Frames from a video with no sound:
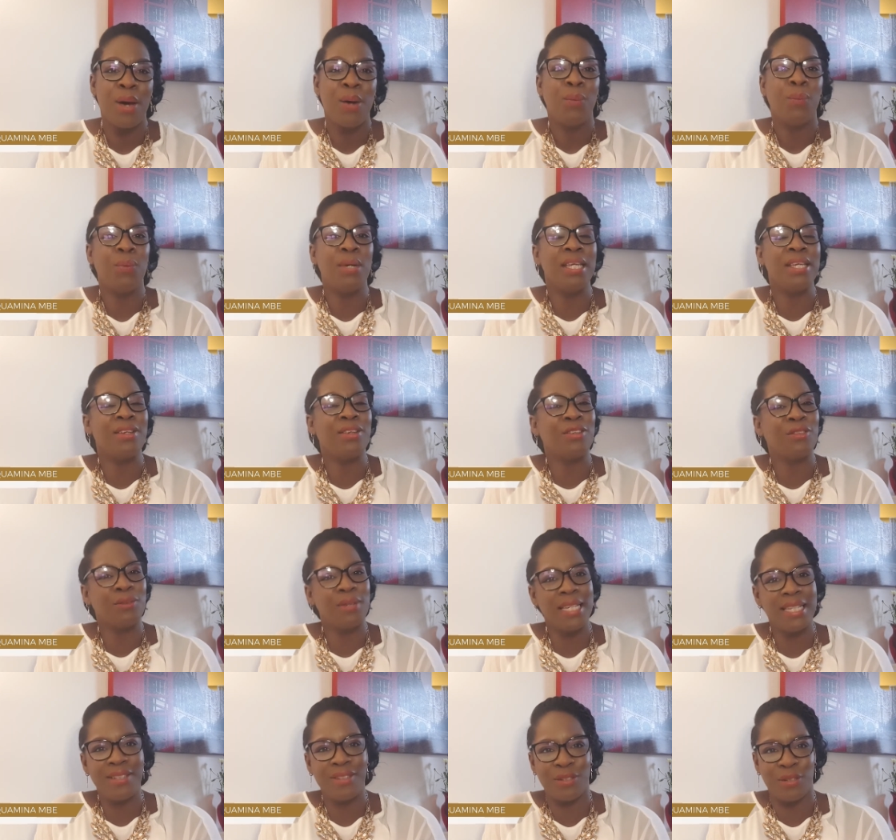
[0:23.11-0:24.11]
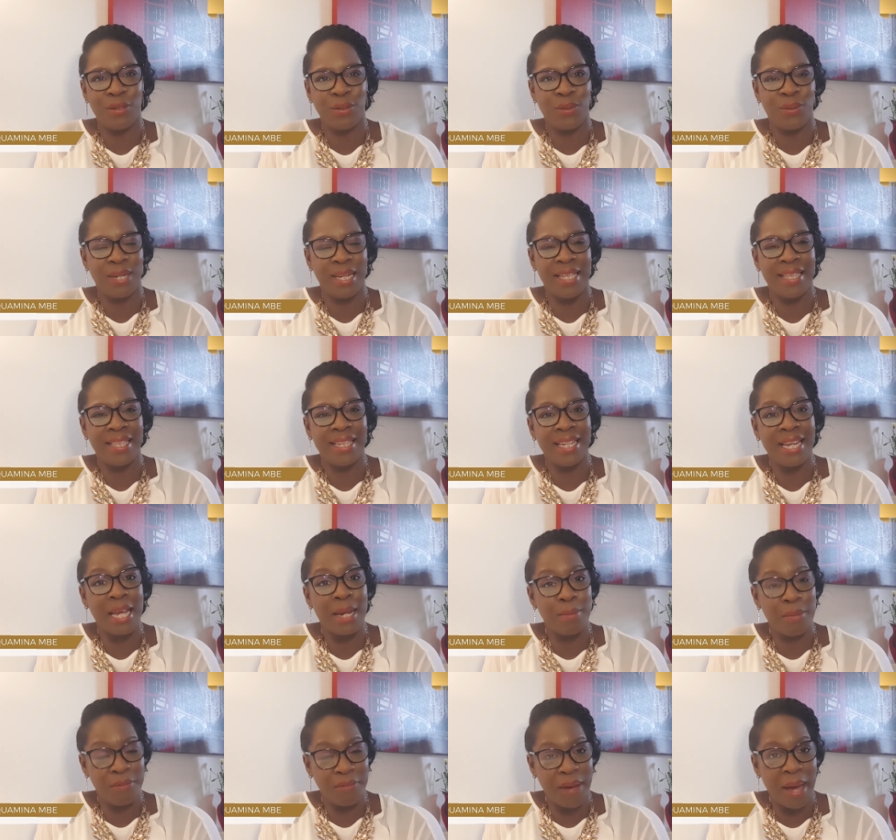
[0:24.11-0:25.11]
We greet you in the
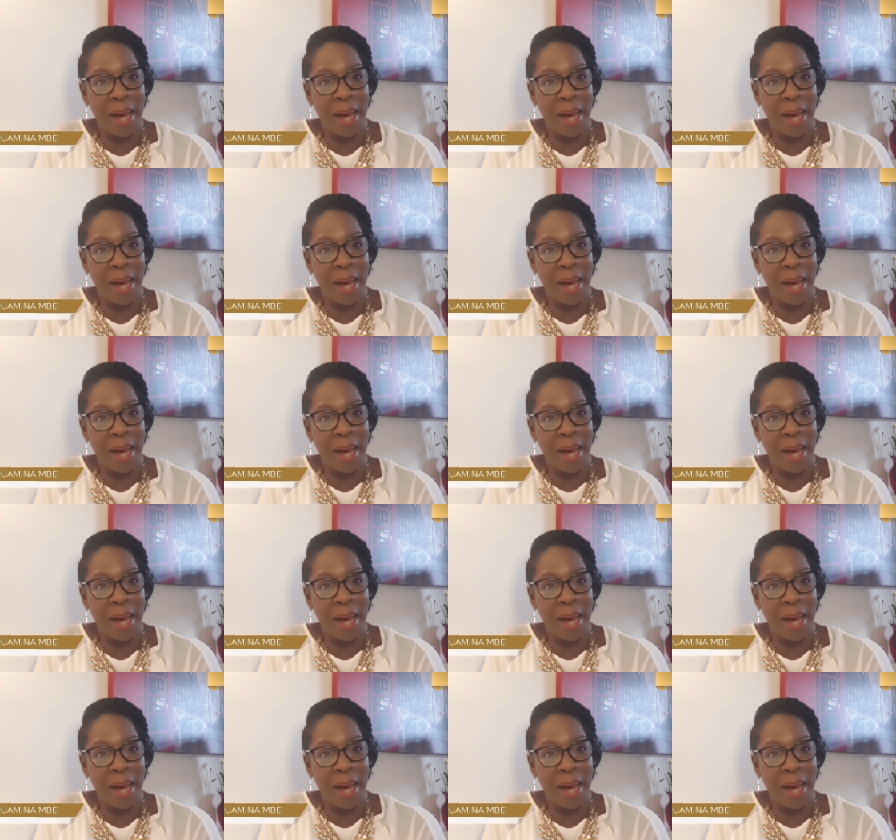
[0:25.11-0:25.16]
name of